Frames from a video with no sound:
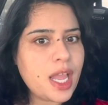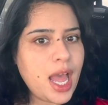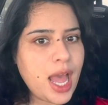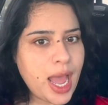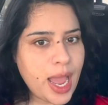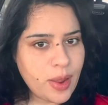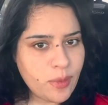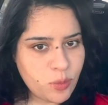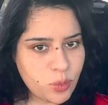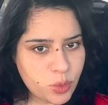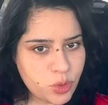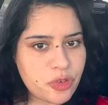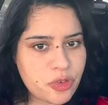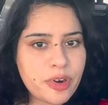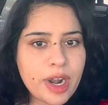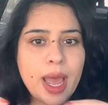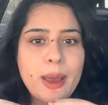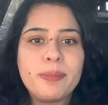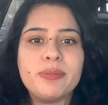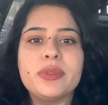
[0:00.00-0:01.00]
I would
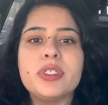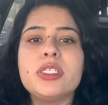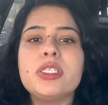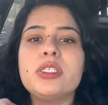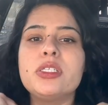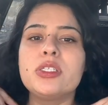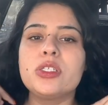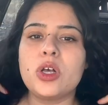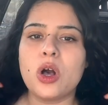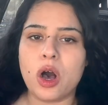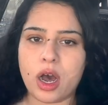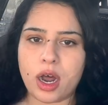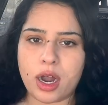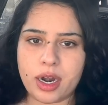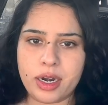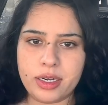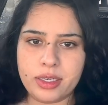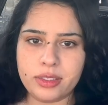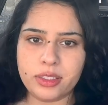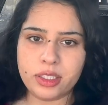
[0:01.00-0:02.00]
wrap this
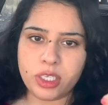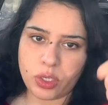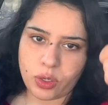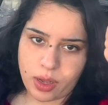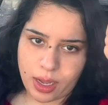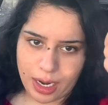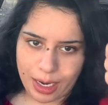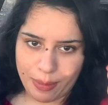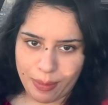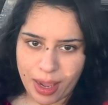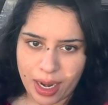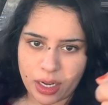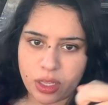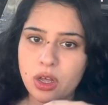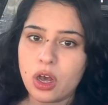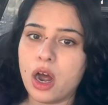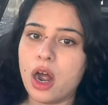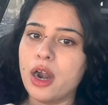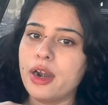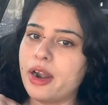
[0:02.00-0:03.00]
card, the call bell
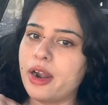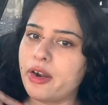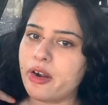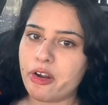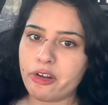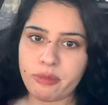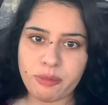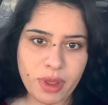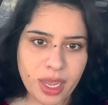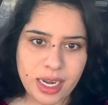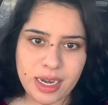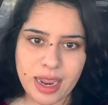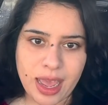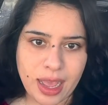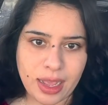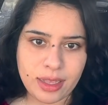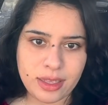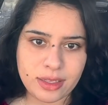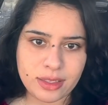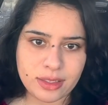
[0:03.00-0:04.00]
card, around my
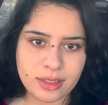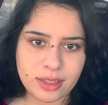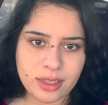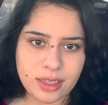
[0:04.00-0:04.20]
neck.